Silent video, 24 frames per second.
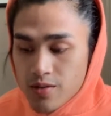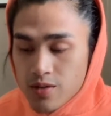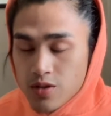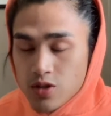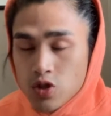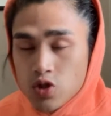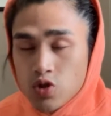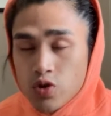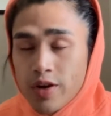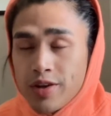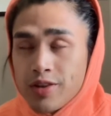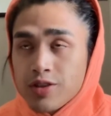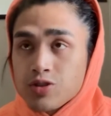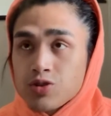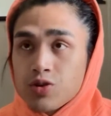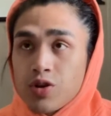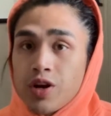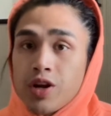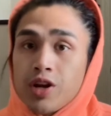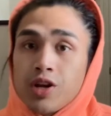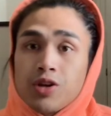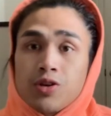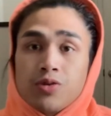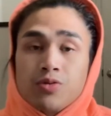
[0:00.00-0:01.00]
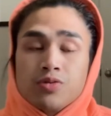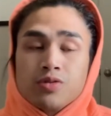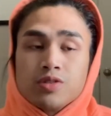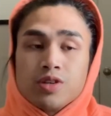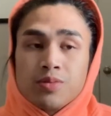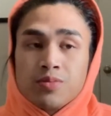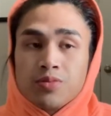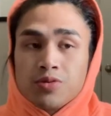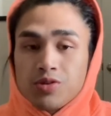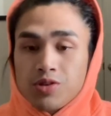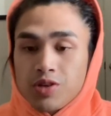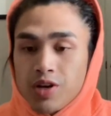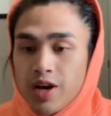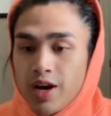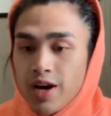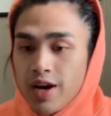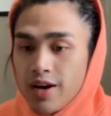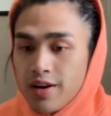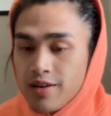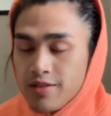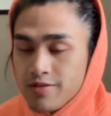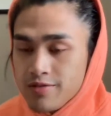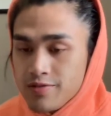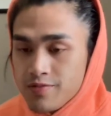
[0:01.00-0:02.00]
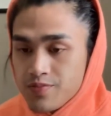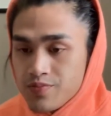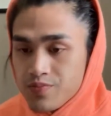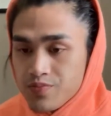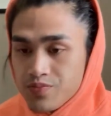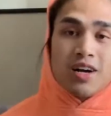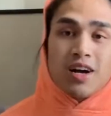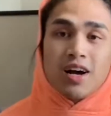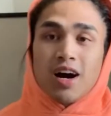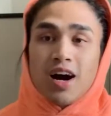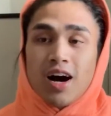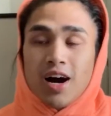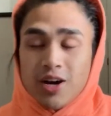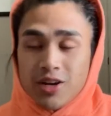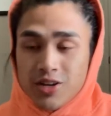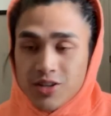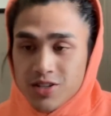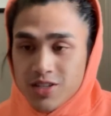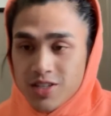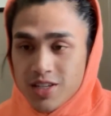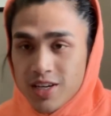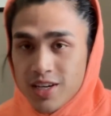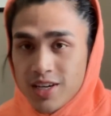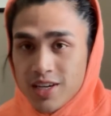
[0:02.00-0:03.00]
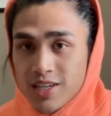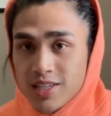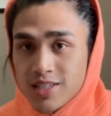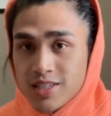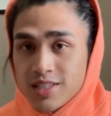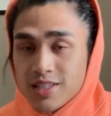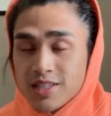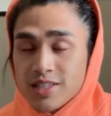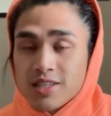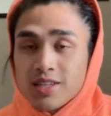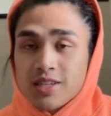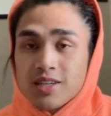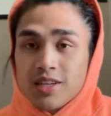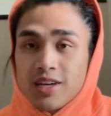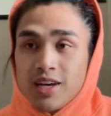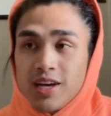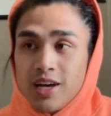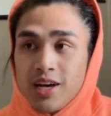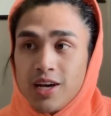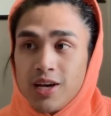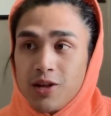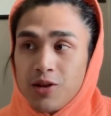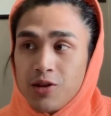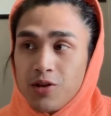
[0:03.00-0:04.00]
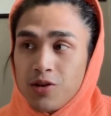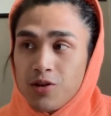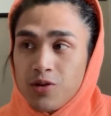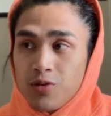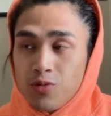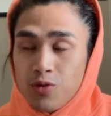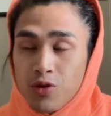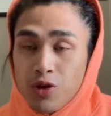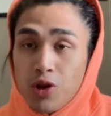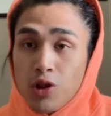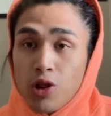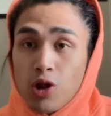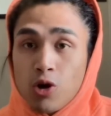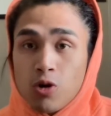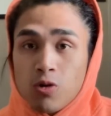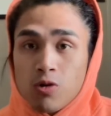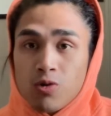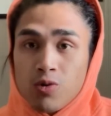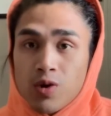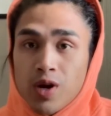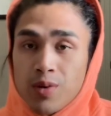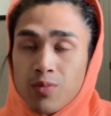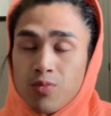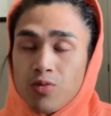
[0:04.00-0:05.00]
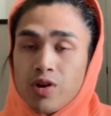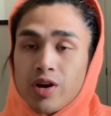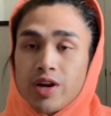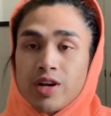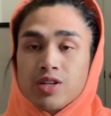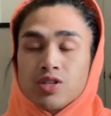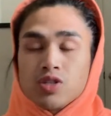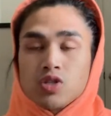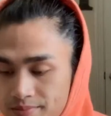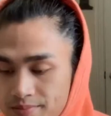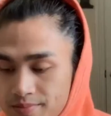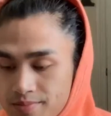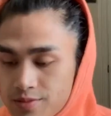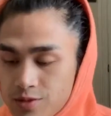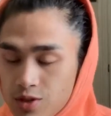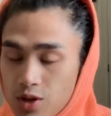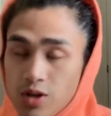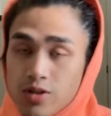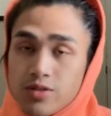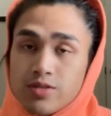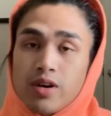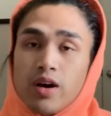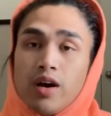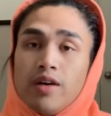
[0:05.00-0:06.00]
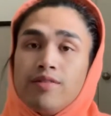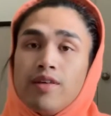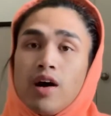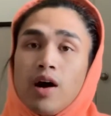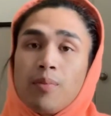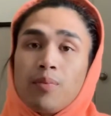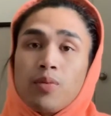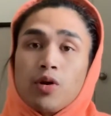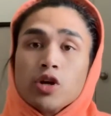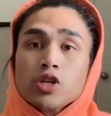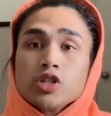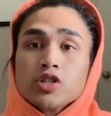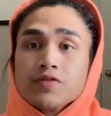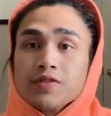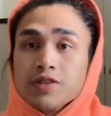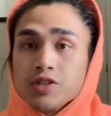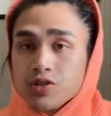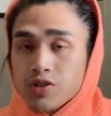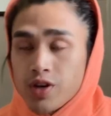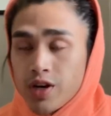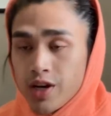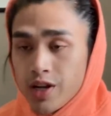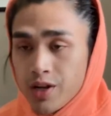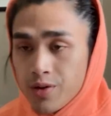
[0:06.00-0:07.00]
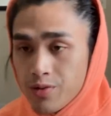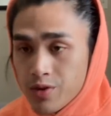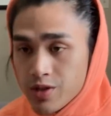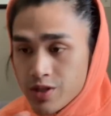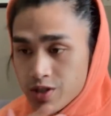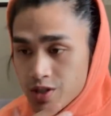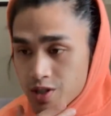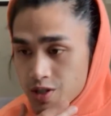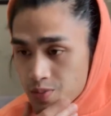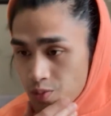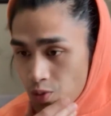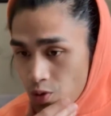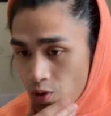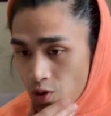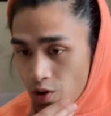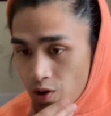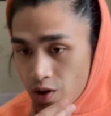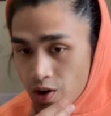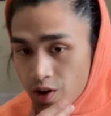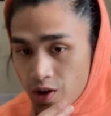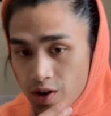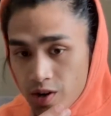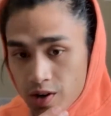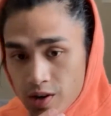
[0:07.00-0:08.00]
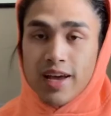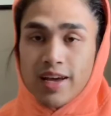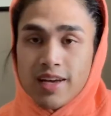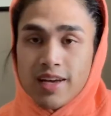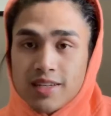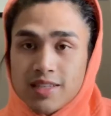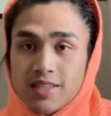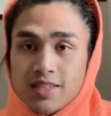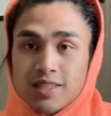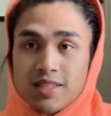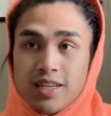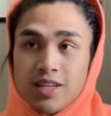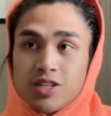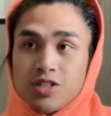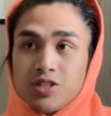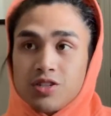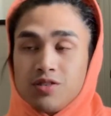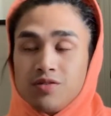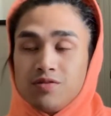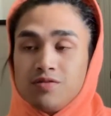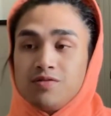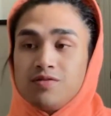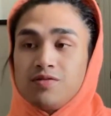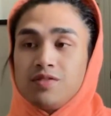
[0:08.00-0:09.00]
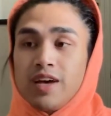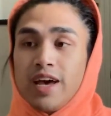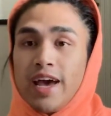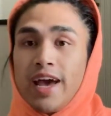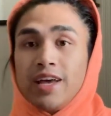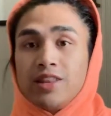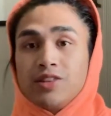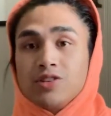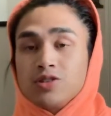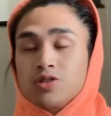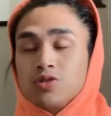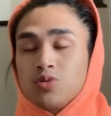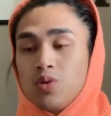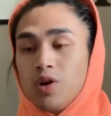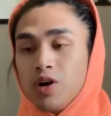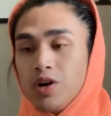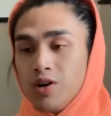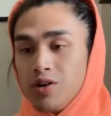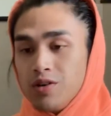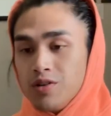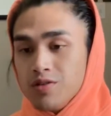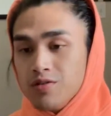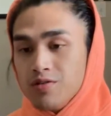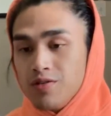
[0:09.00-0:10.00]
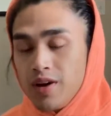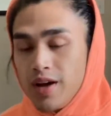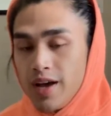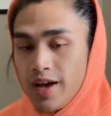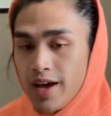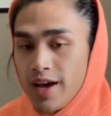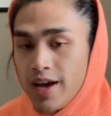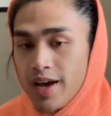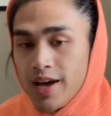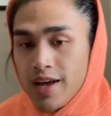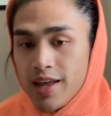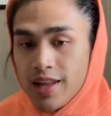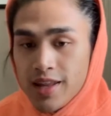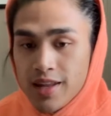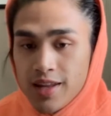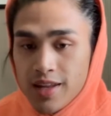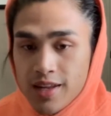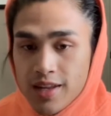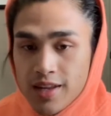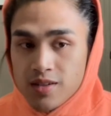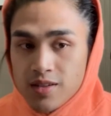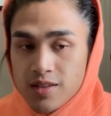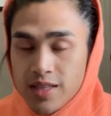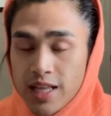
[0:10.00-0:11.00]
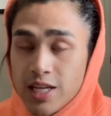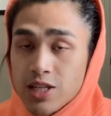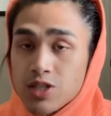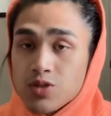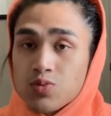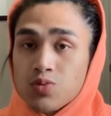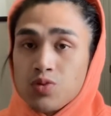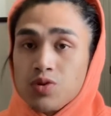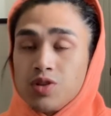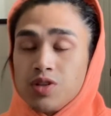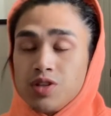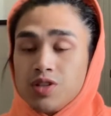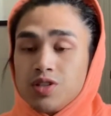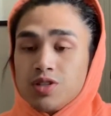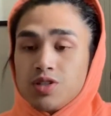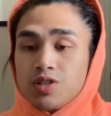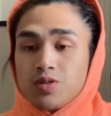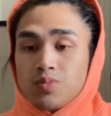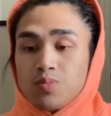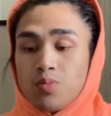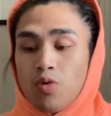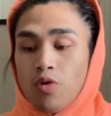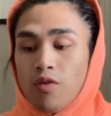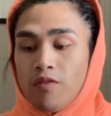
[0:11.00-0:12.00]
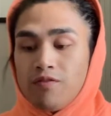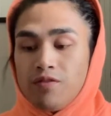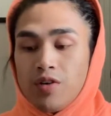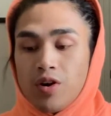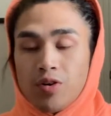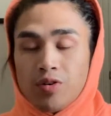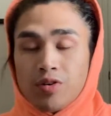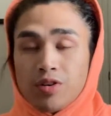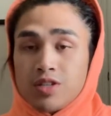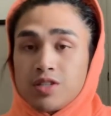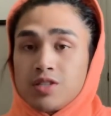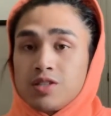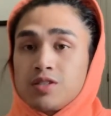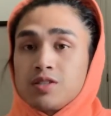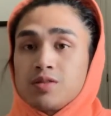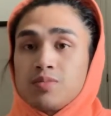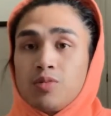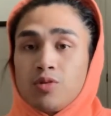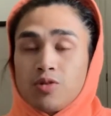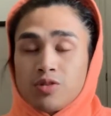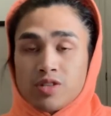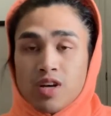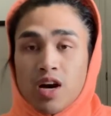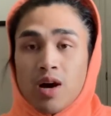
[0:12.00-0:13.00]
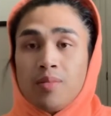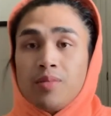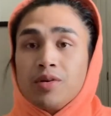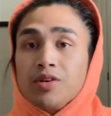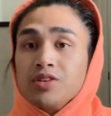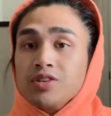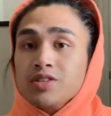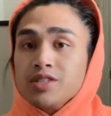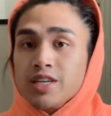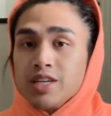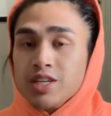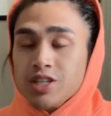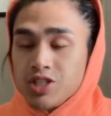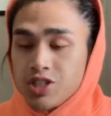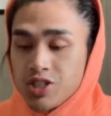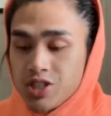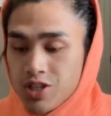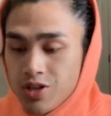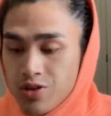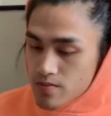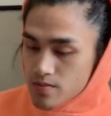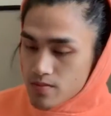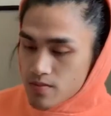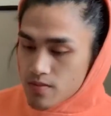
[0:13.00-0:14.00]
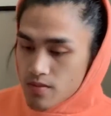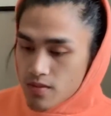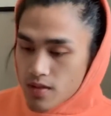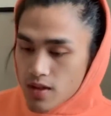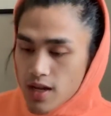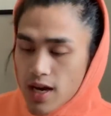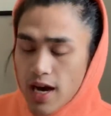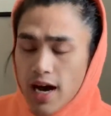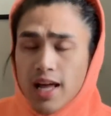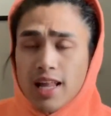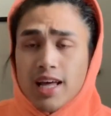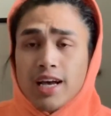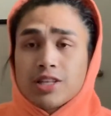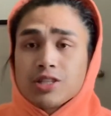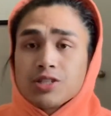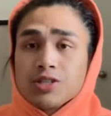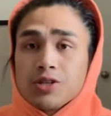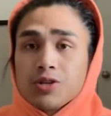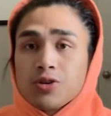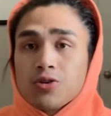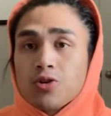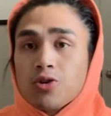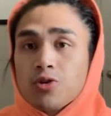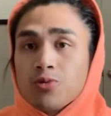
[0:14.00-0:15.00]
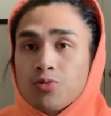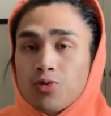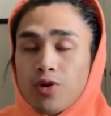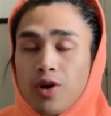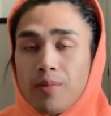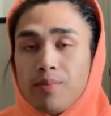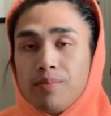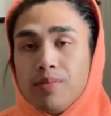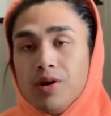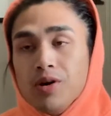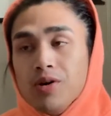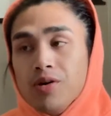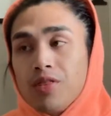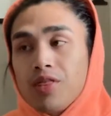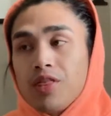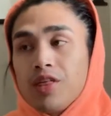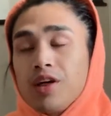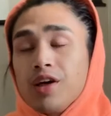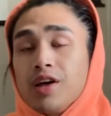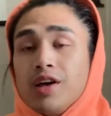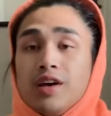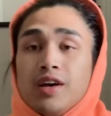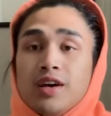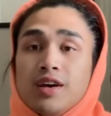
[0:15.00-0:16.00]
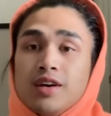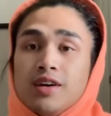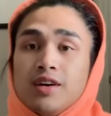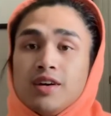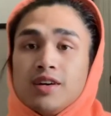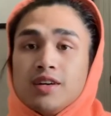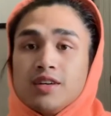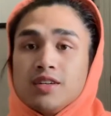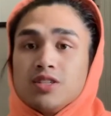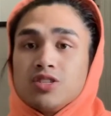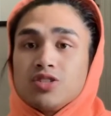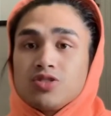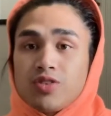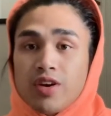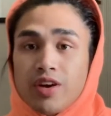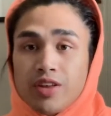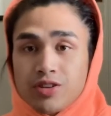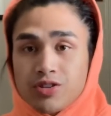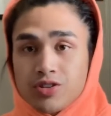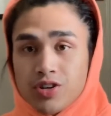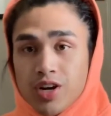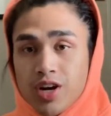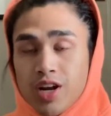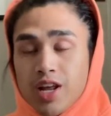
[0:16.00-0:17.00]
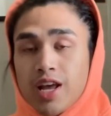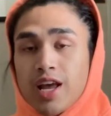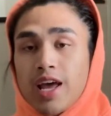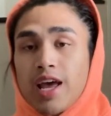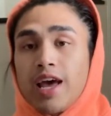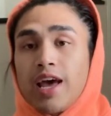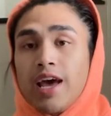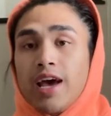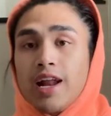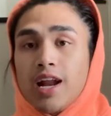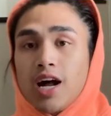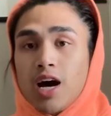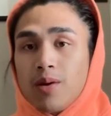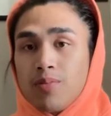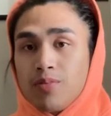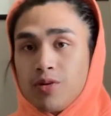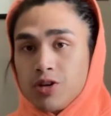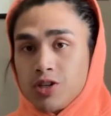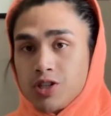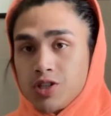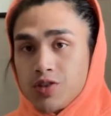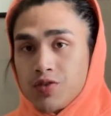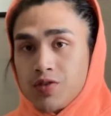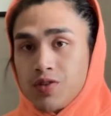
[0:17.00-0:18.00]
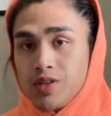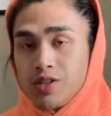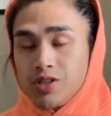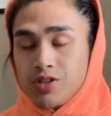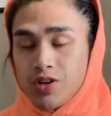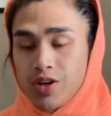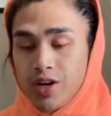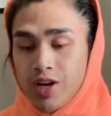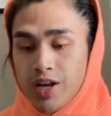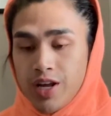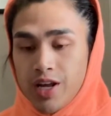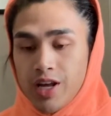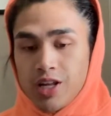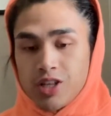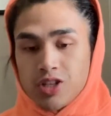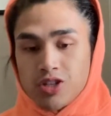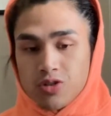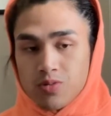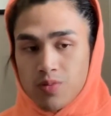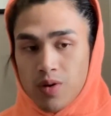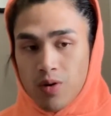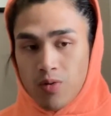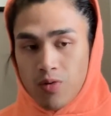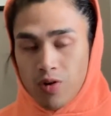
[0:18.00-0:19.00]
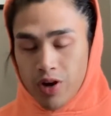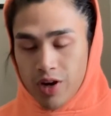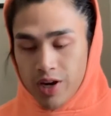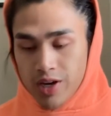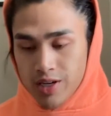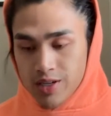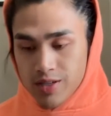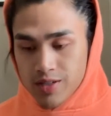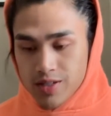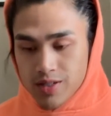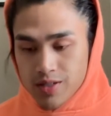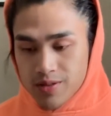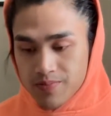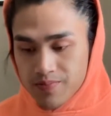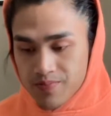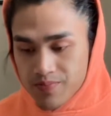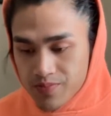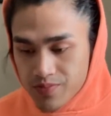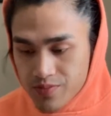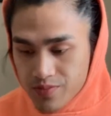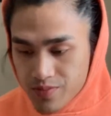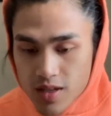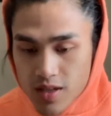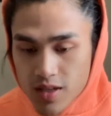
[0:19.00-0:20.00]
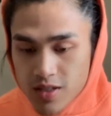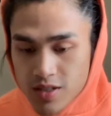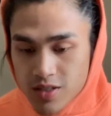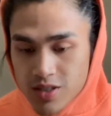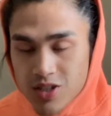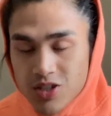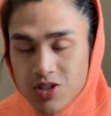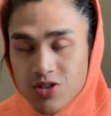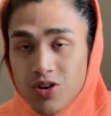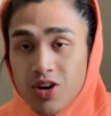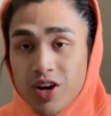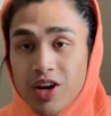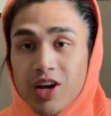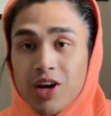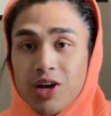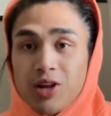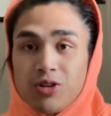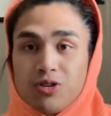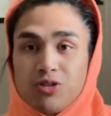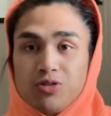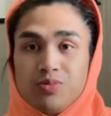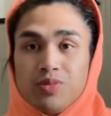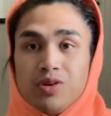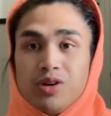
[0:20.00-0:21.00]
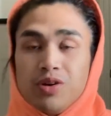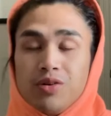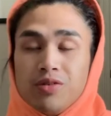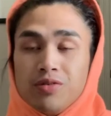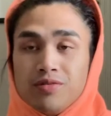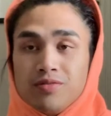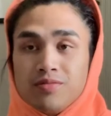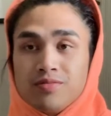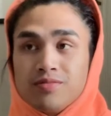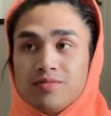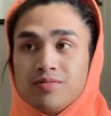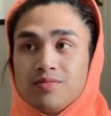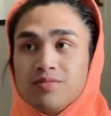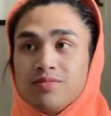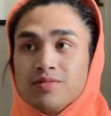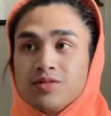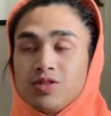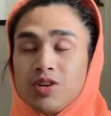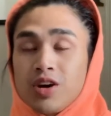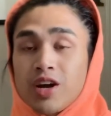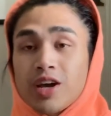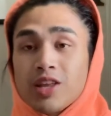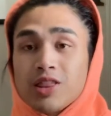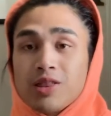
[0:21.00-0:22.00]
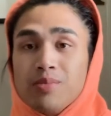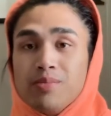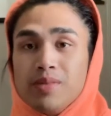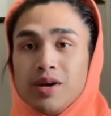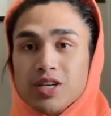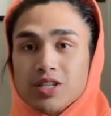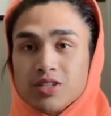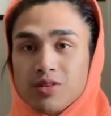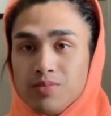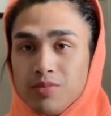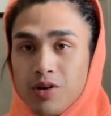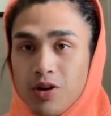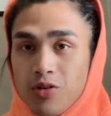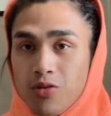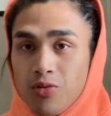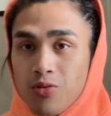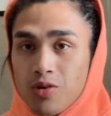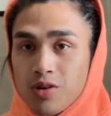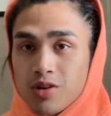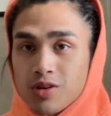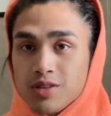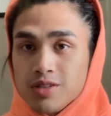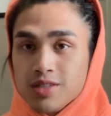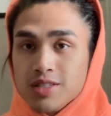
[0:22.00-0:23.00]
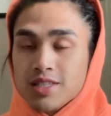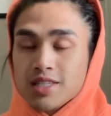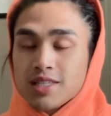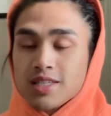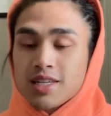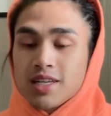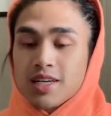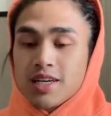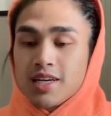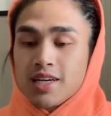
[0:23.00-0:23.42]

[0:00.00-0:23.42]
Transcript: Strength training, you typically have higher sets, and with a lower rep range. You also have hypertrophy training, which is more sets of 8 to 12, and that's really just more focused, more time under tension. I like to incorporate both strength training and hypertrophy training into my workouts, just so I get the best of both worlds.